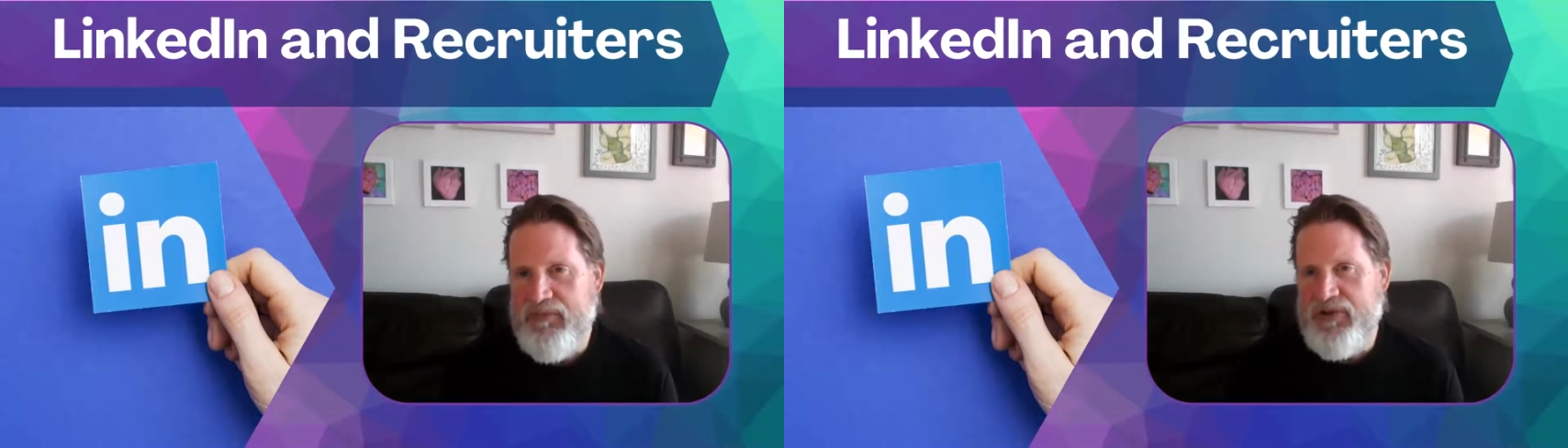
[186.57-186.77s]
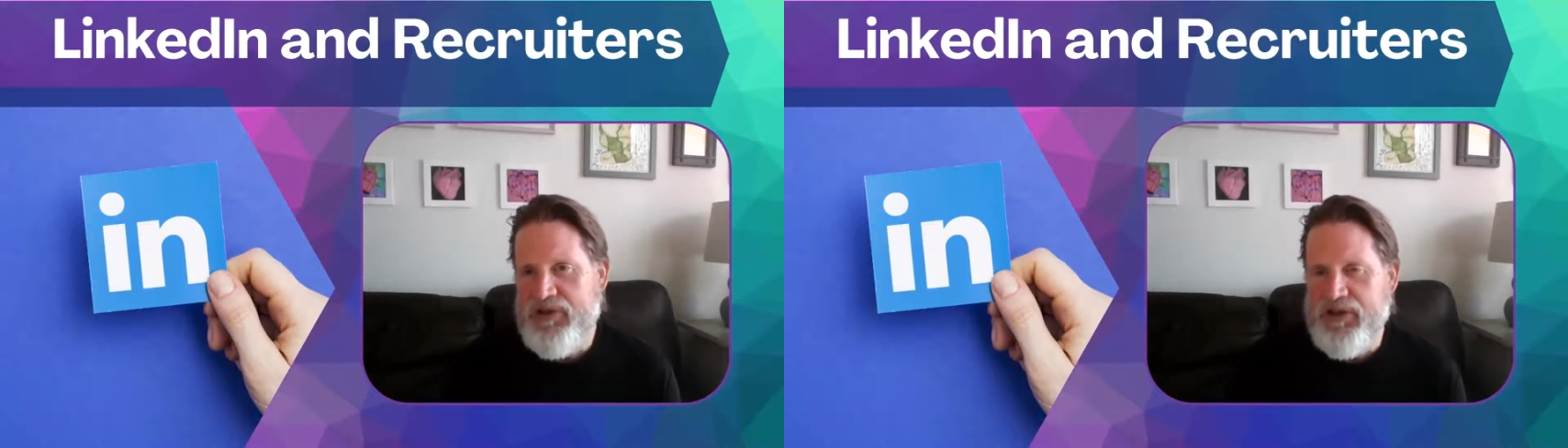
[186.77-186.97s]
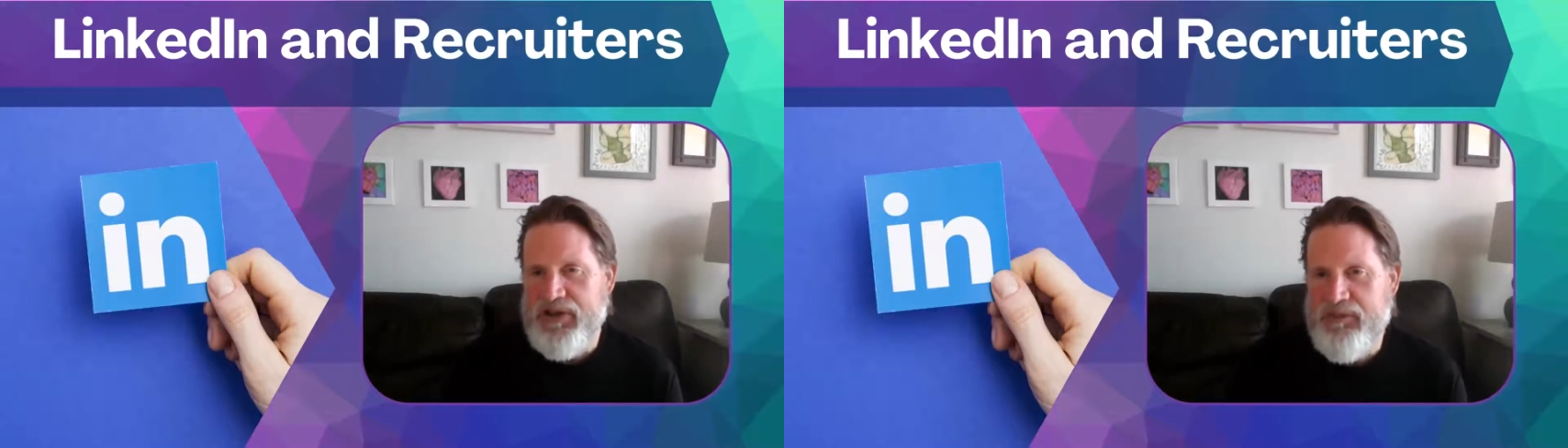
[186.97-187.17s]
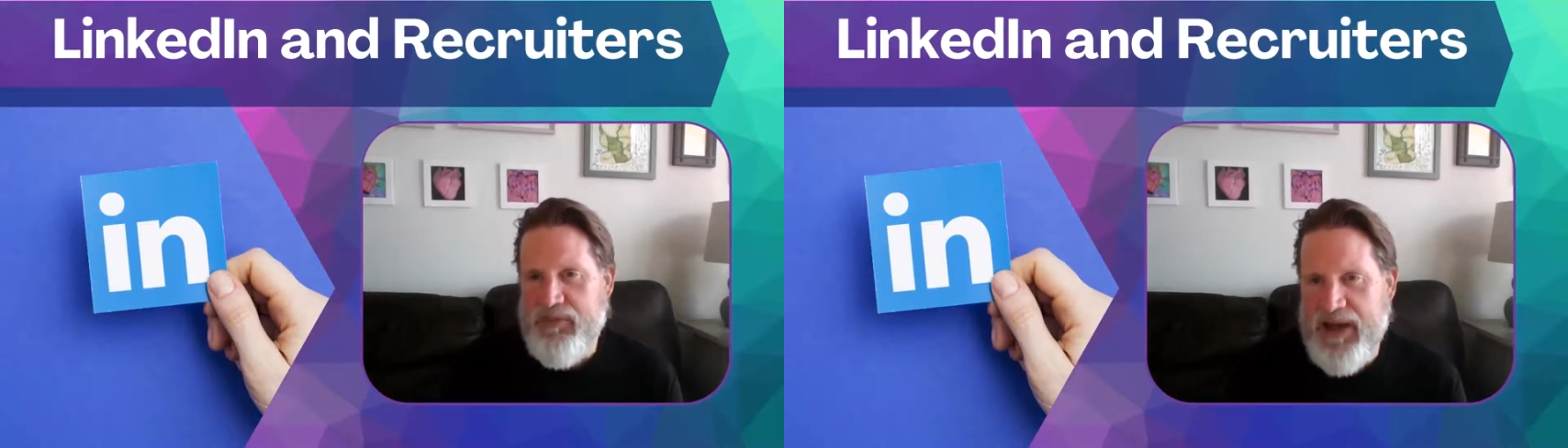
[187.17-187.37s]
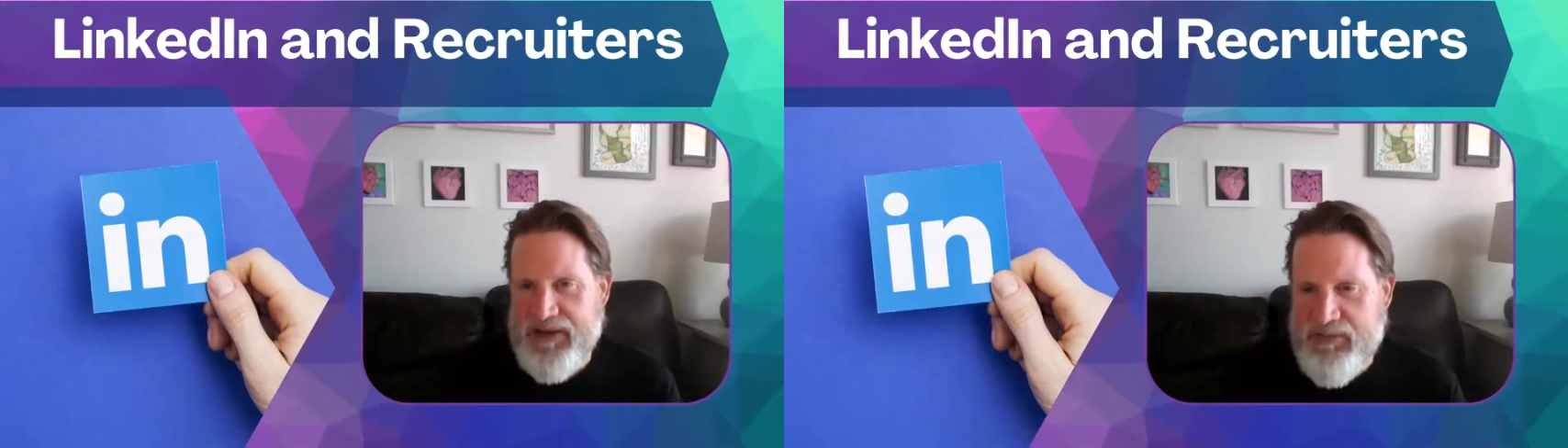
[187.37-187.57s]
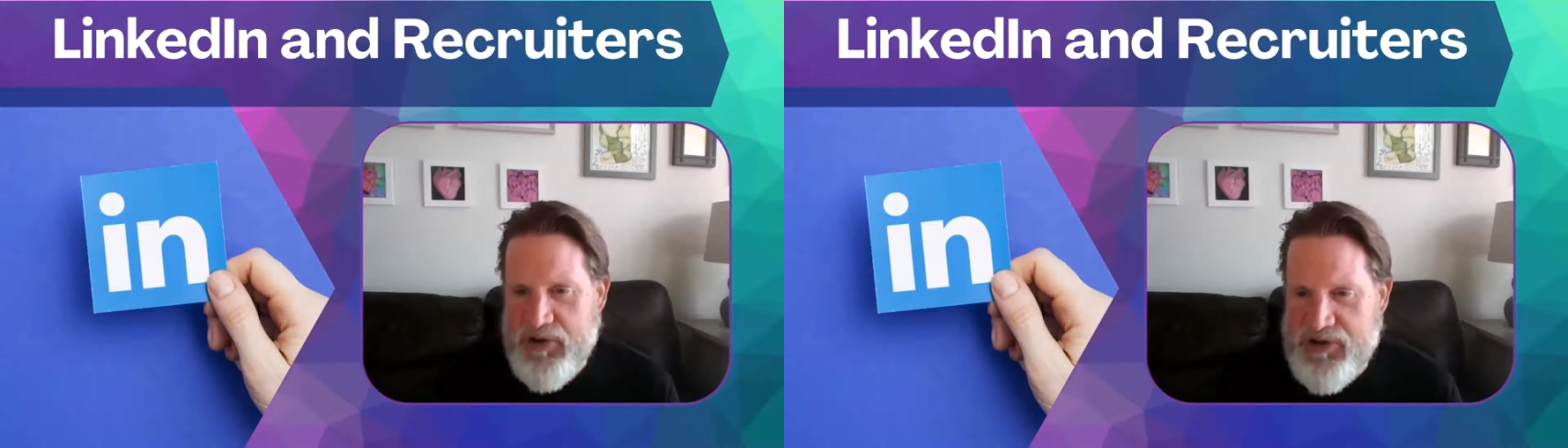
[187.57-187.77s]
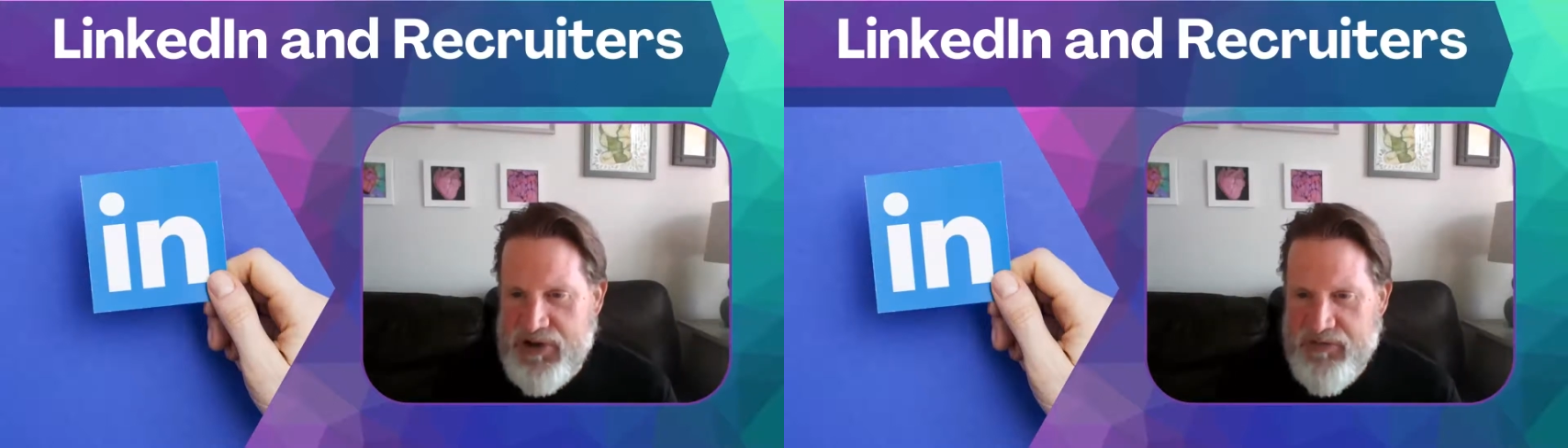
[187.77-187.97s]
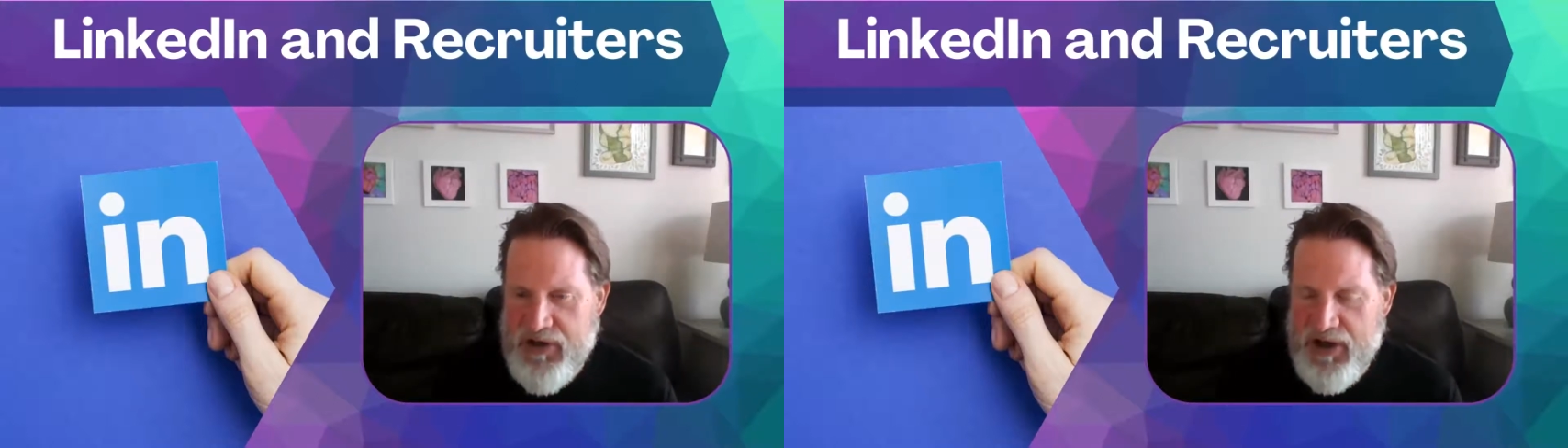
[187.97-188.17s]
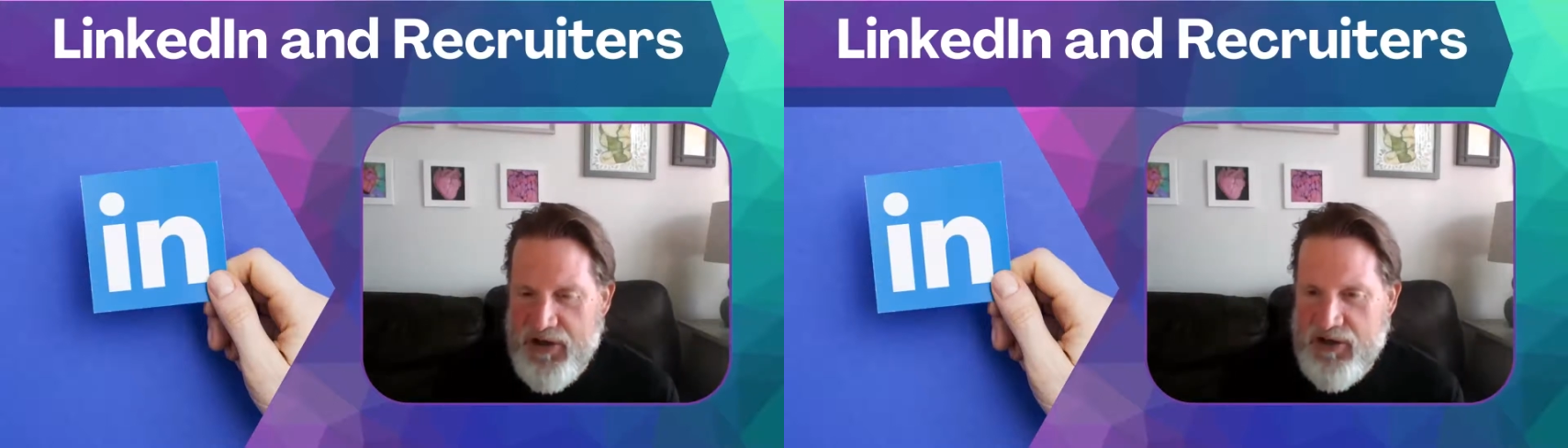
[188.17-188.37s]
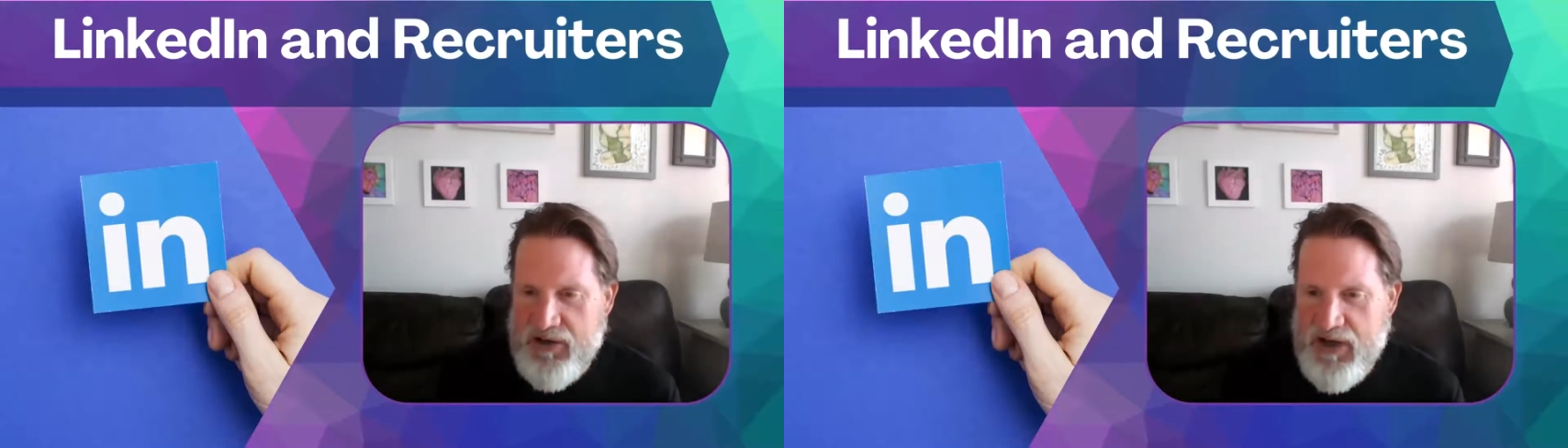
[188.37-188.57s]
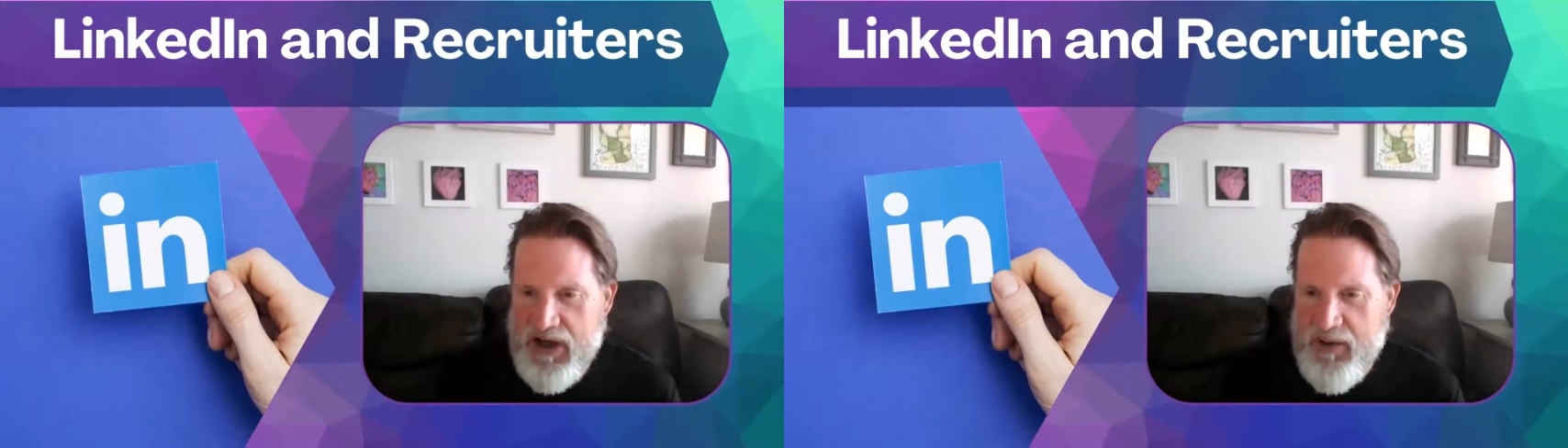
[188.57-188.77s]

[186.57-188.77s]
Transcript: generally make most of their